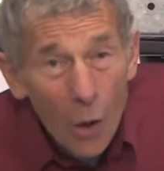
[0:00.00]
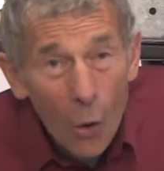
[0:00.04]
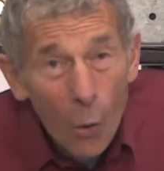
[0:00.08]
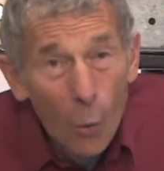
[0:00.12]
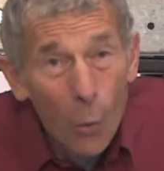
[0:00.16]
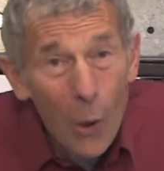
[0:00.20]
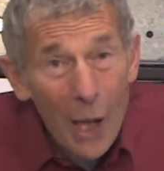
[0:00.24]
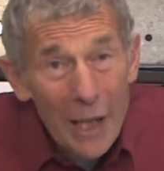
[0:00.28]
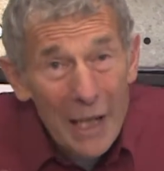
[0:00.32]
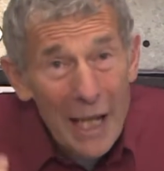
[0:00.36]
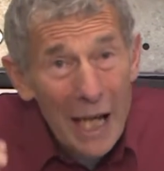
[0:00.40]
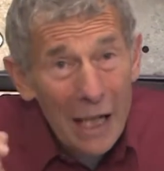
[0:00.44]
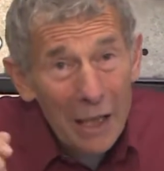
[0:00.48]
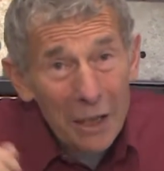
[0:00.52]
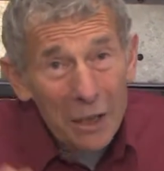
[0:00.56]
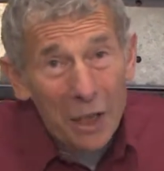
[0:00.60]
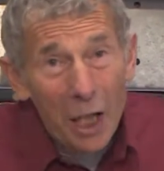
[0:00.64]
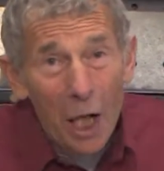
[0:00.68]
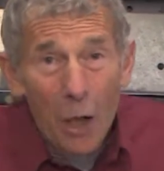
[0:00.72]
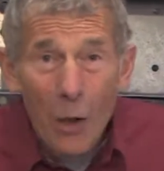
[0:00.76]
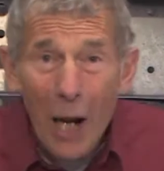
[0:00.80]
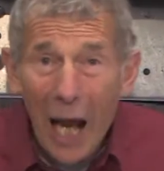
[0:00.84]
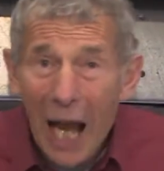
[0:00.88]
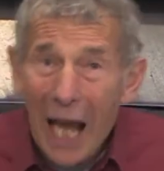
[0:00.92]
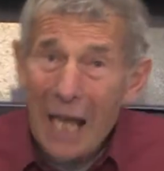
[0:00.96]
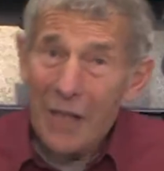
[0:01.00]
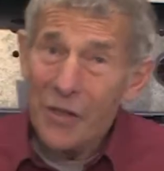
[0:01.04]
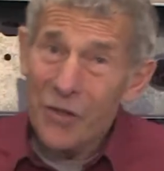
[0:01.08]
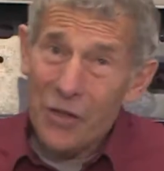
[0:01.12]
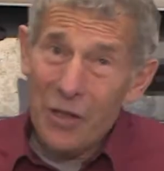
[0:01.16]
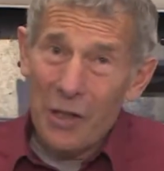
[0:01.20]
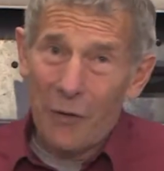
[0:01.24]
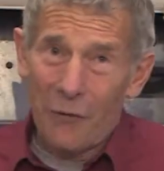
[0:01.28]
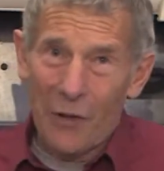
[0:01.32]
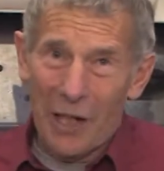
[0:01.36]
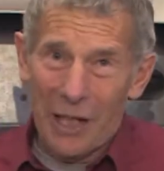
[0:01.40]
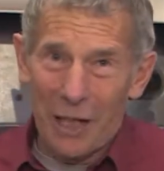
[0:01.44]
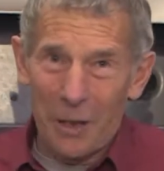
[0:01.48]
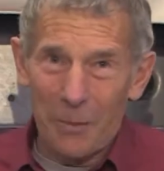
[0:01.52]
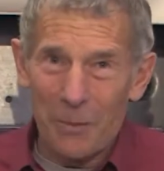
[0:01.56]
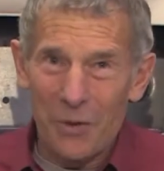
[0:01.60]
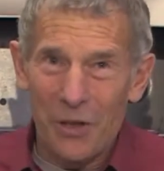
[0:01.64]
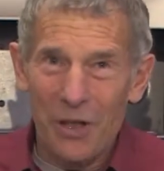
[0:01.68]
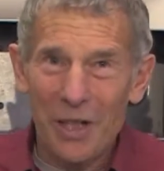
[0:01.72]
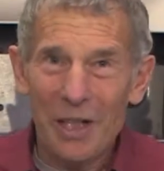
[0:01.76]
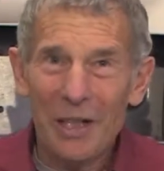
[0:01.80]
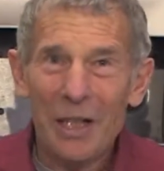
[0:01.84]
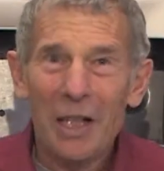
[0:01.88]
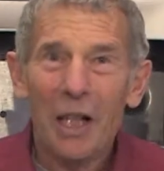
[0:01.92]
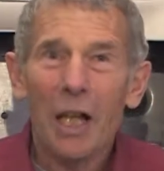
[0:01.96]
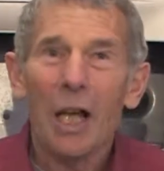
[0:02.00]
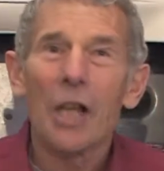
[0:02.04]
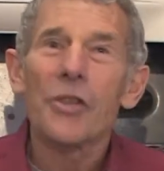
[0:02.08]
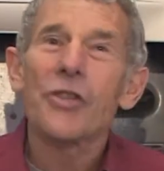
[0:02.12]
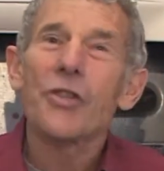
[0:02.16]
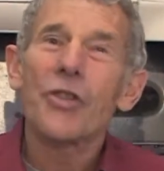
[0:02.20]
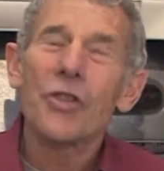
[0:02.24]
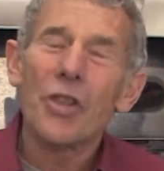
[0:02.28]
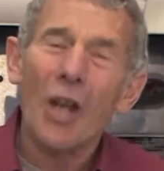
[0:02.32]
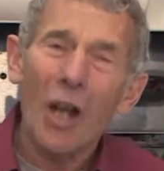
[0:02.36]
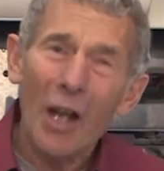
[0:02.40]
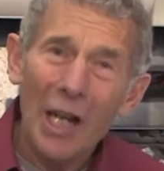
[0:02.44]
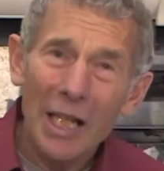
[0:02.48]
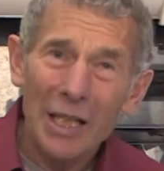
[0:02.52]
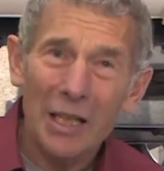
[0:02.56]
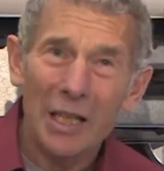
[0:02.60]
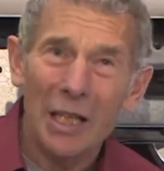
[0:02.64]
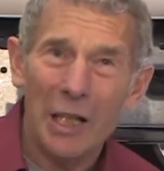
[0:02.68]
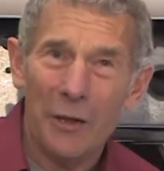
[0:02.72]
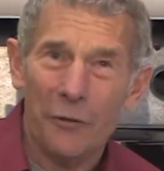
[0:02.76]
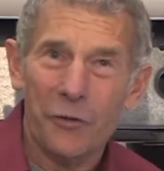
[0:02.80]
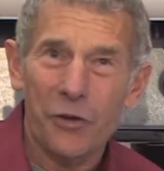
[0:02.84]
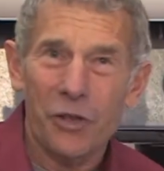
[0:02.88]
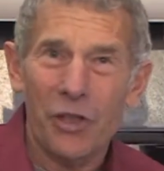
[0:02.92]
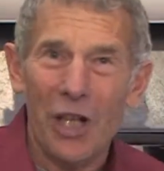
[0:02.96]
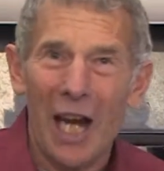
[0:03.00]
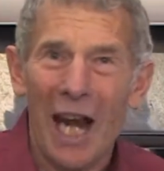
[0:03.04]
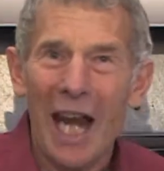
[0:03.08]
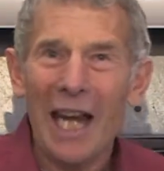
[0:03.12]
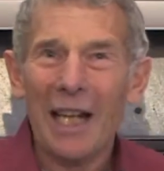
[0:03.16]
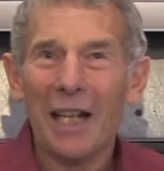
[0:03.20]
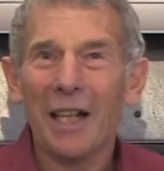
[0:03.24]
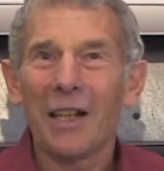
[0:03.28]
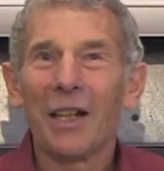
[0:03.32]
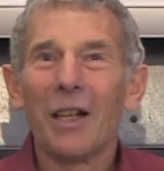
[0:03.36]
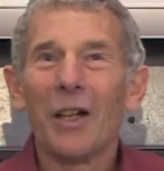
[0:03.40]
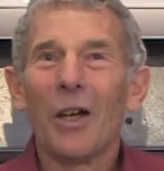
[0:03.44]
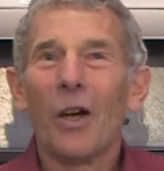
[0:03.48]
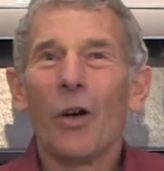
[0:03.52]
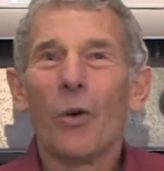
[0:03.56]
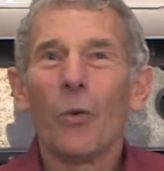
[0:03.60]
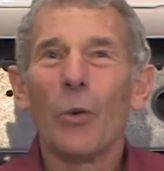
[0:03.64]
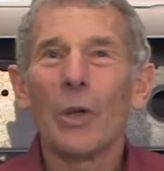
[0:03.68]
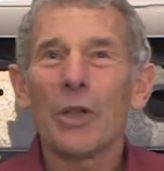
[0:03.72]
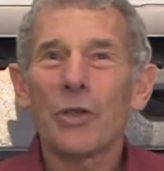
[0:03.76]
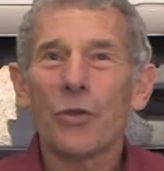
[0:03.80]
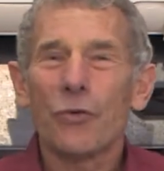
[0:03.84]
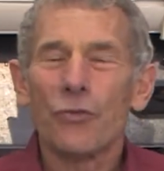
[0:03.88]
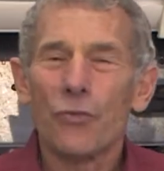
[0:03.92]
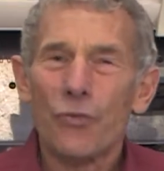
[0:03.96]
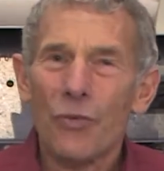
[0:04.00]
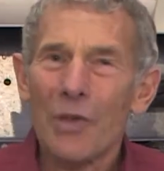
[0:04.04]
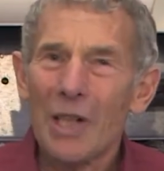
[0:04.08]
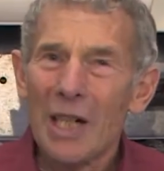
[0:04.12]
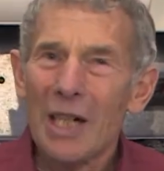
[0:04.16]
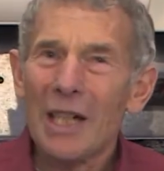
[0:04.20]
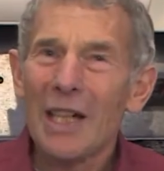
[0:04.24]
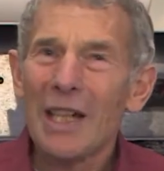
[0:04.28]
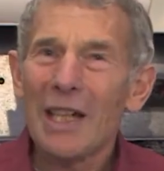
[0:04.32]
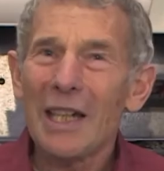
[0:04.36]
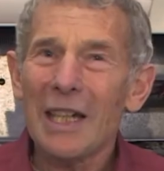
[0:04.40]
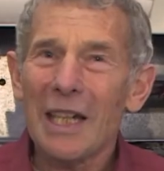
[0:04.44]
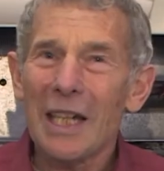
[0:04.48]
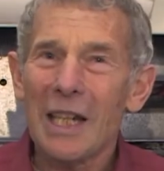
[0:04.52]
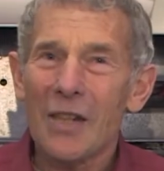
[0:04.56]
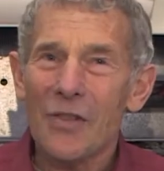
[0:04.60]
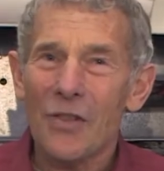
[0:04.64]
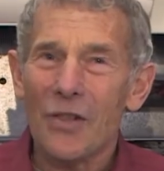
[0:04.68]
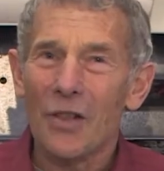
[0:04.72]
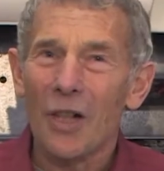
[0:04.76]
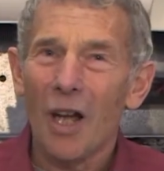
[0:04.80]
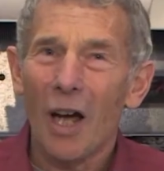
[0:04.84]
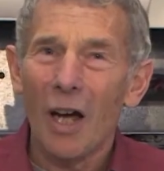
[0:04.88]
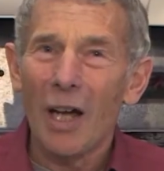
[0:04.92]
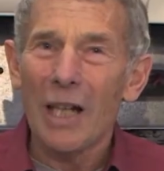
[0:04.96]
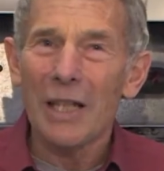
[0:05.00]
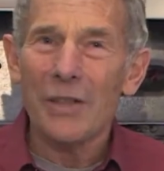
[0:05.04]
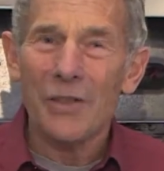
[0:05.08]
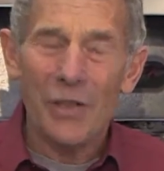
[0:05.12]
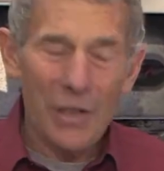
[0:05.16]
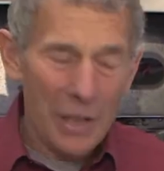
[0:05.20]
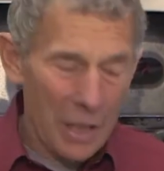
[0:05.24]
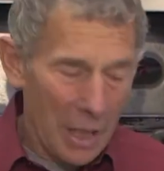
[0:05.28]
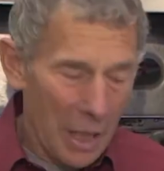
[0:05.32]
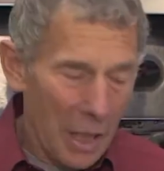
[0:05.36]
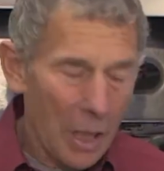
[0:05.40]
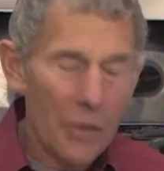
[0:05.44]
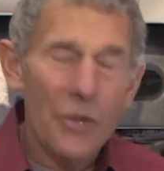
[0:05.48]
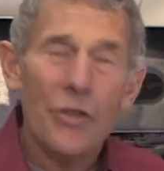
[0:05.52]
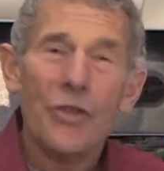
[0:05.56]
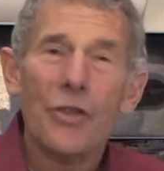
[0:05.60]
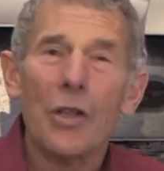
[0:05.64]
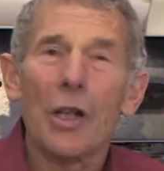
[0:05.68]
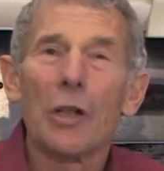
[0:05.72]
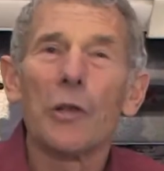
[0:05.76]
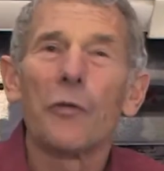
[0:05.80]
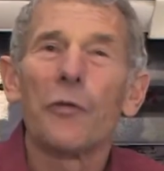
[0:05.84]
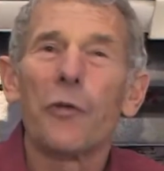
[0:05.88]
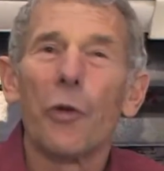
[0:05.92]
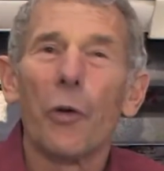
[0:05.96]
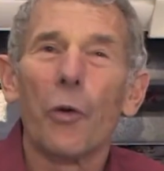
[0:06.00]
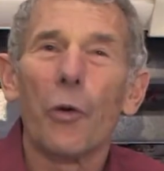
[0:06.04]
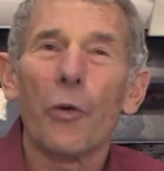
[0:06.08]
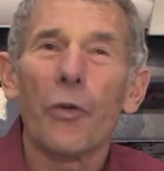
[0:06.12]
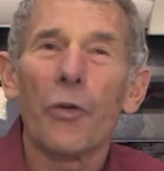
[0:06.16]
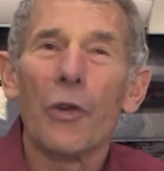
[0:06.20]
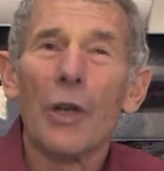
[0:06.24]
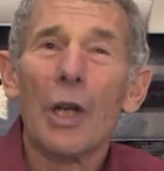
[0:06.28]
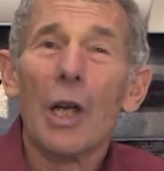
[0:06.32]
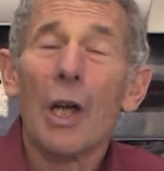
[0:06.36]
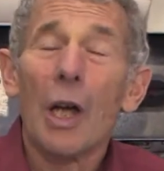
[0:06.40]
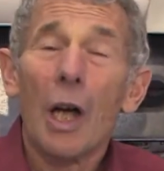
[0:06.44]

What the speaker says: When Alco has developed a side lift jack, which really is light and so forth.